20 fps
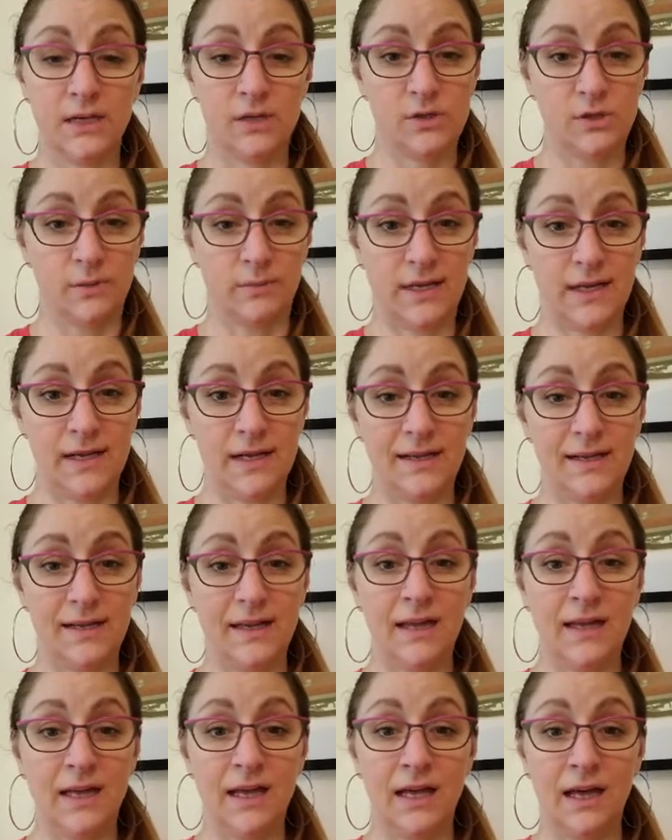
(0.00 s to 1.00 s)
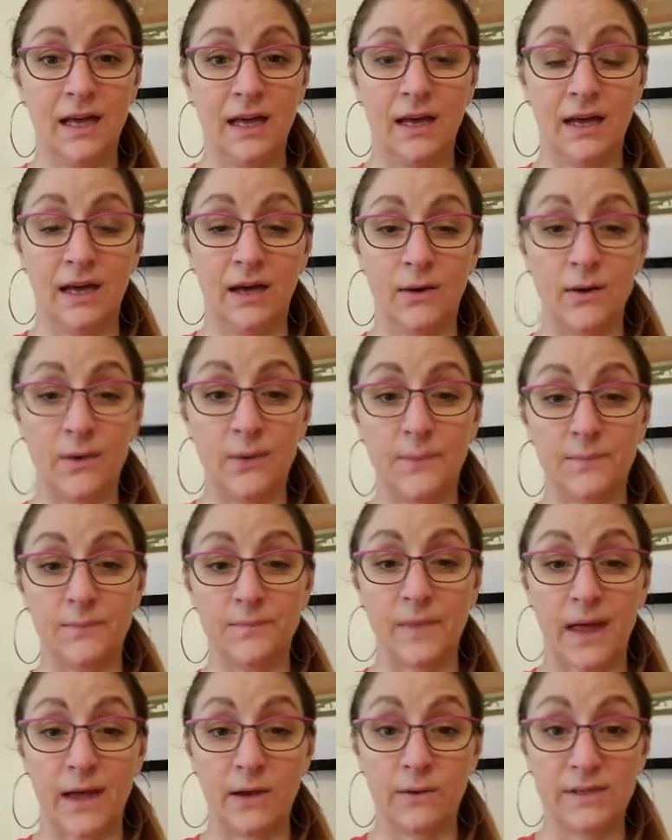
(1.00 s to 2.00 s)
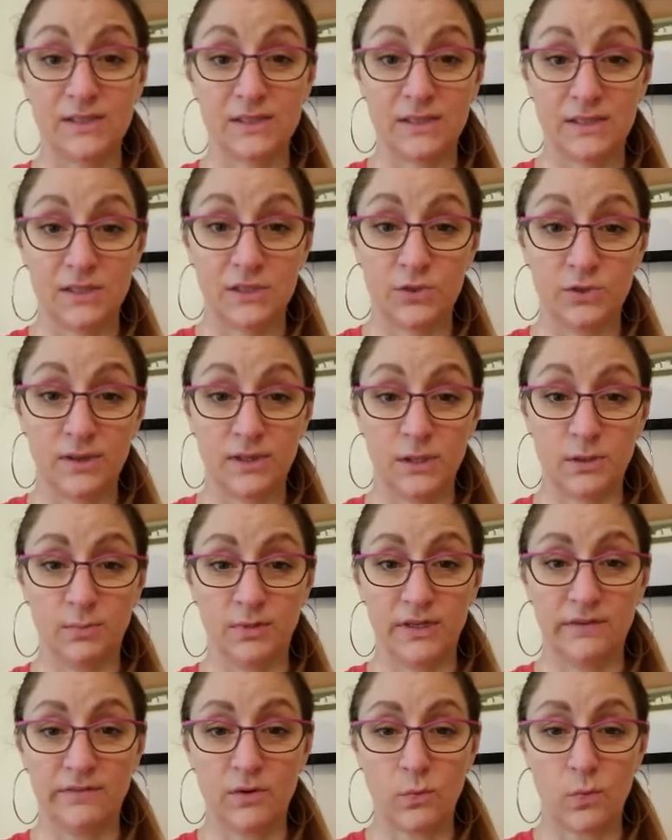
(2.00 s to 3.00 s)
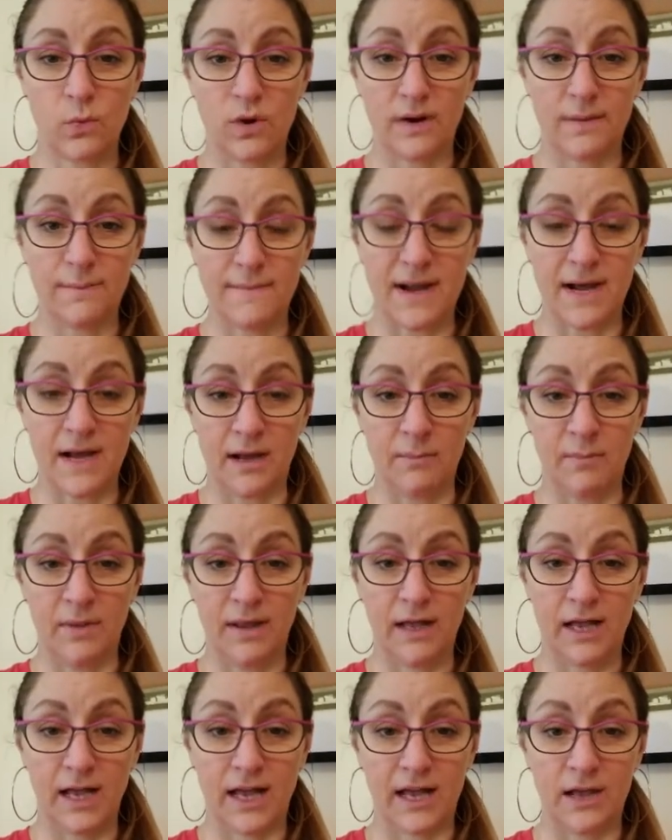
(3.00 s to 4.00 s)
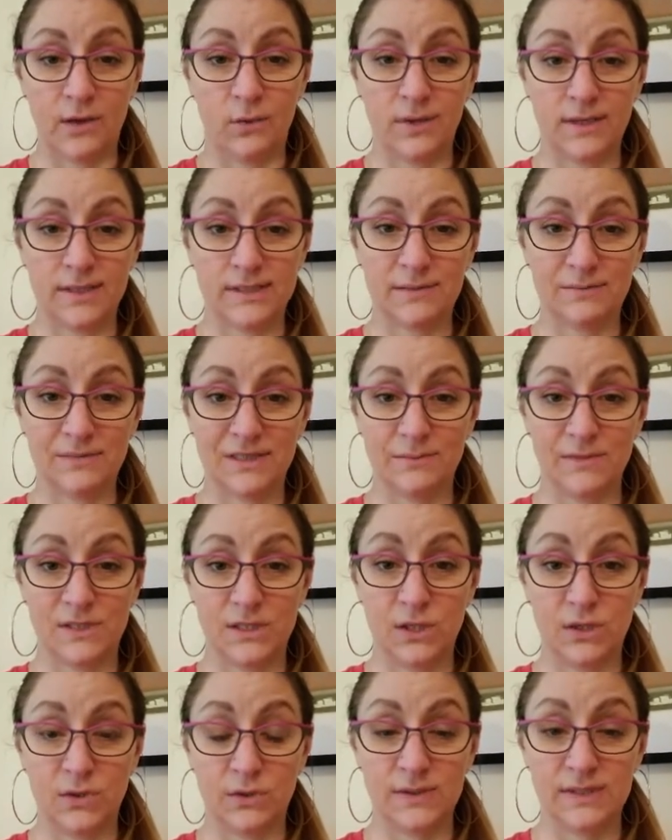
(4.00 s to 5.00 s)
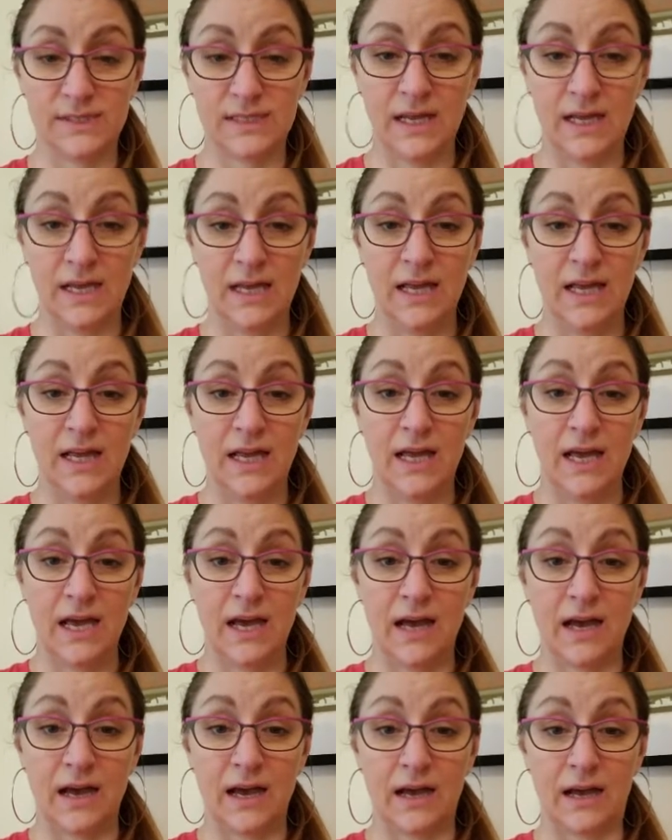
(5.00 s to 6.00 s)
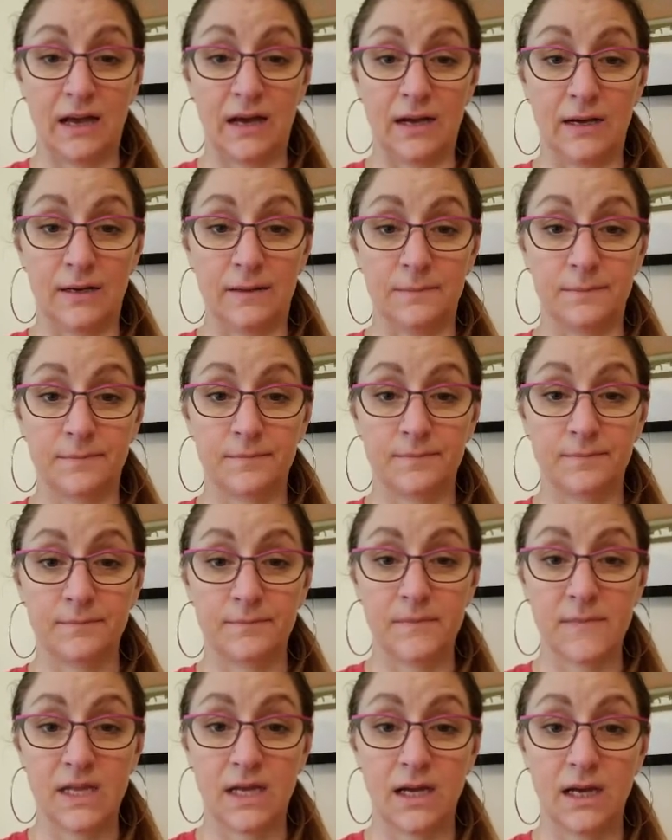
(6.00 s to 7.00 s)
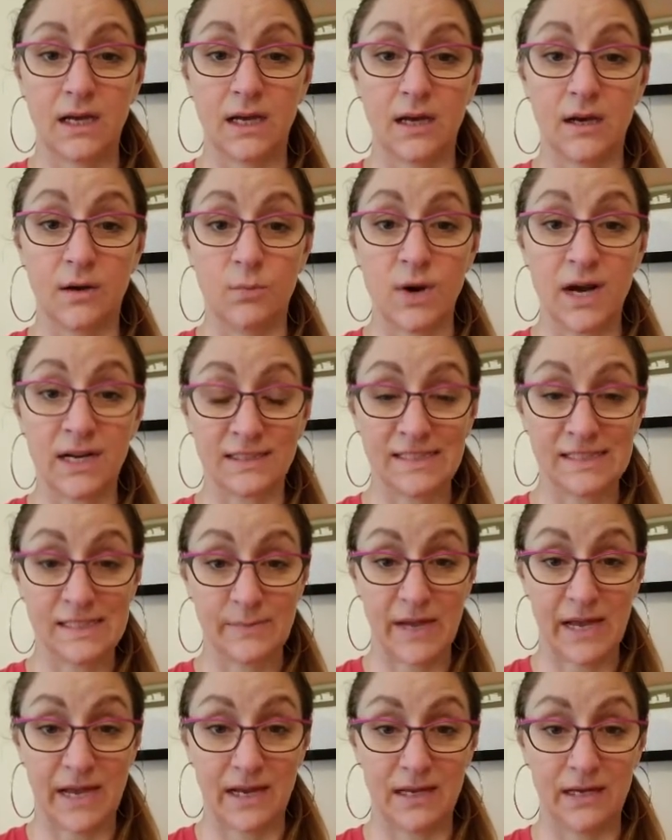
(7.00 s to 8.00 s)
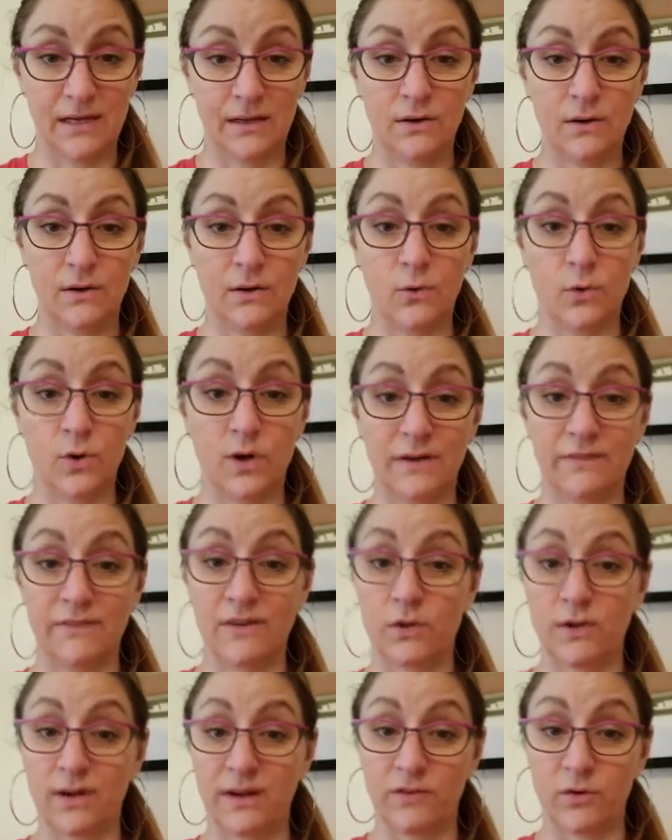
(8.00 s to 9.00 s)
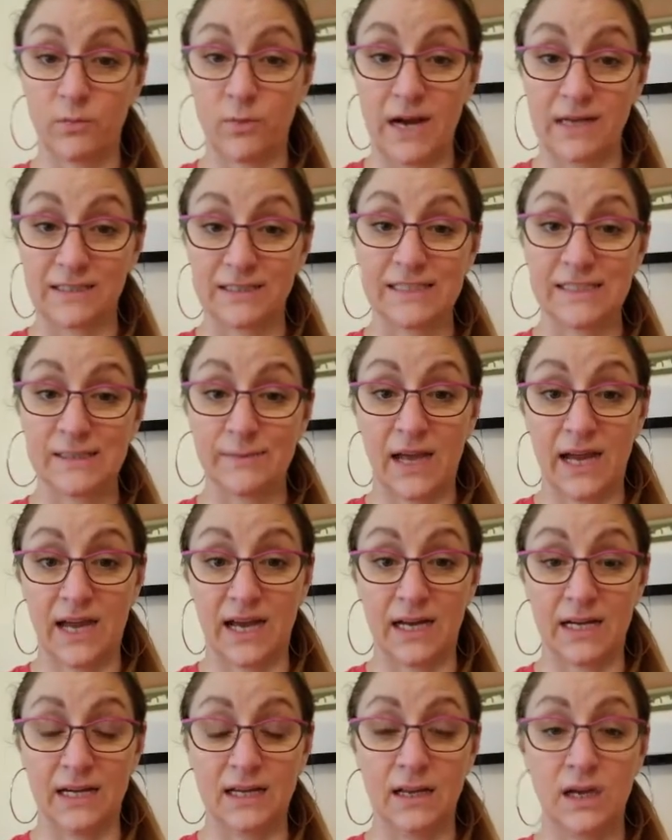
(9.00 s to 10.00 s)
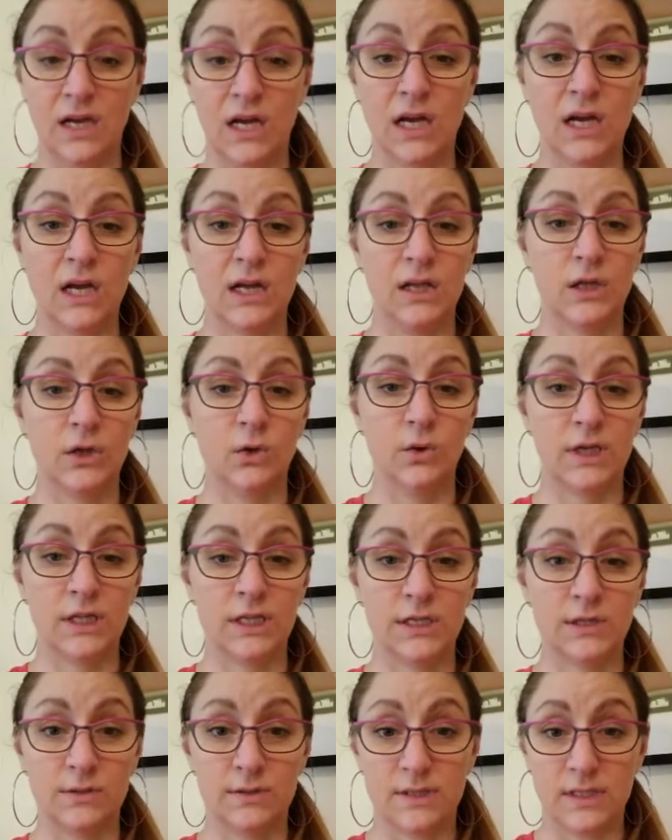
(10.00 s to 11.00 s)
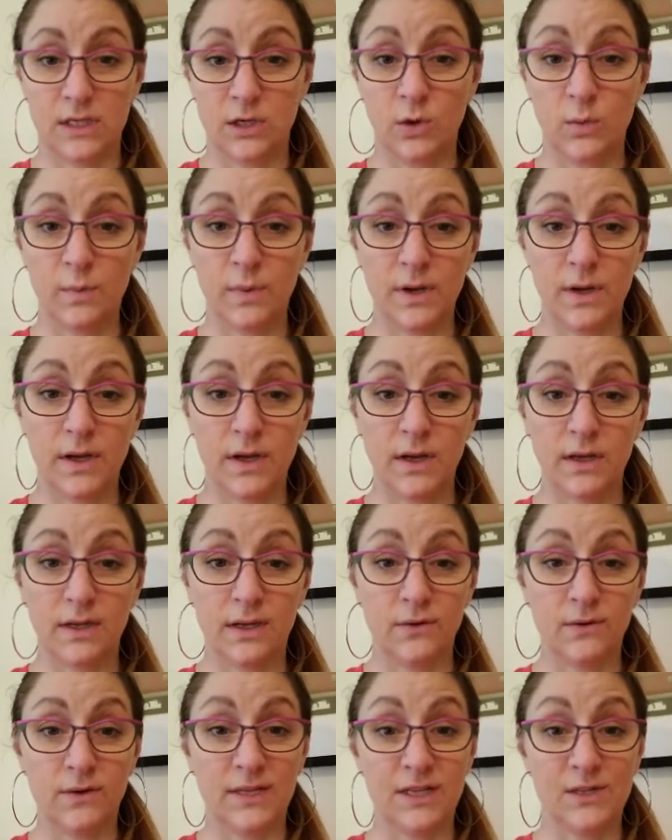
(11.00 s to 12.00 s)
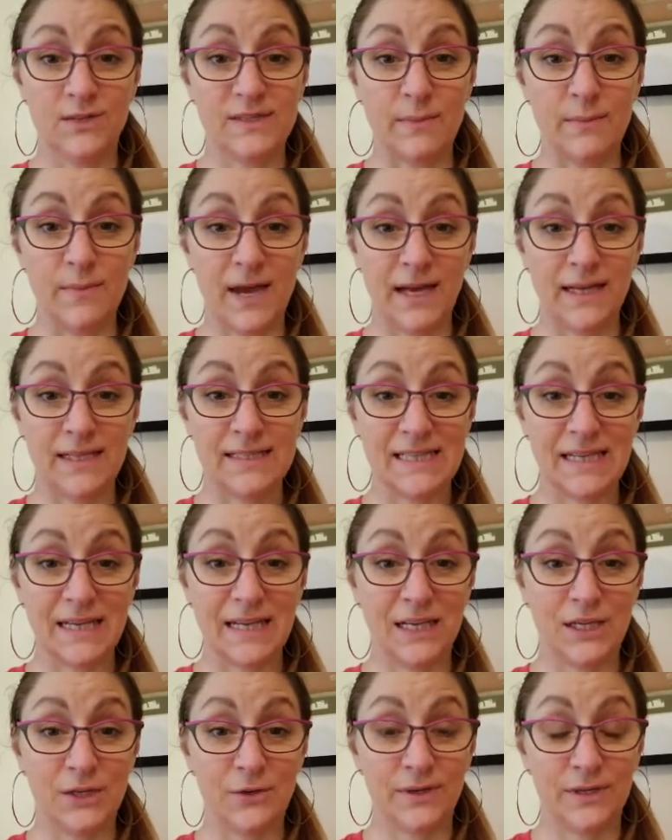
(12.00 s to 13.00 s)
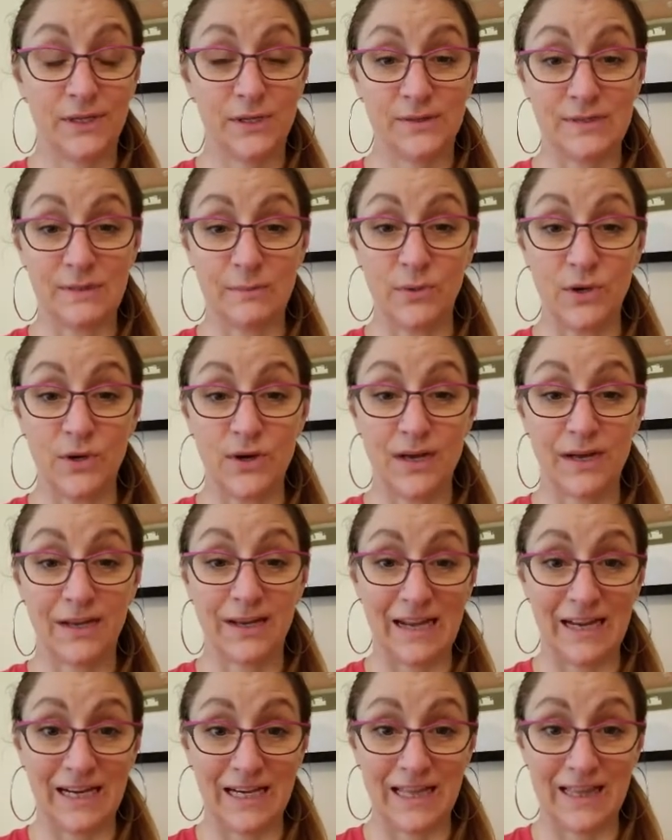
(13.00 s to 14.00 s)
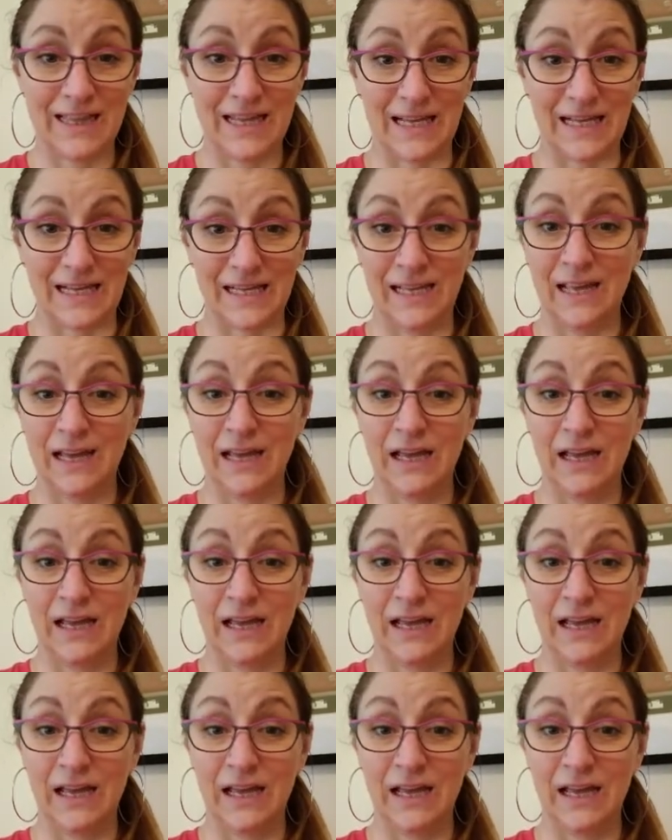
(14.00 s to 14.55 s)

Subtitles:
our drum kit, I always like to do a little bit of a warm-up. I will sometimes use a practice pad, or if you don't have a practice pad, you can use a notebook, you can use a magazine, you can use a book, anything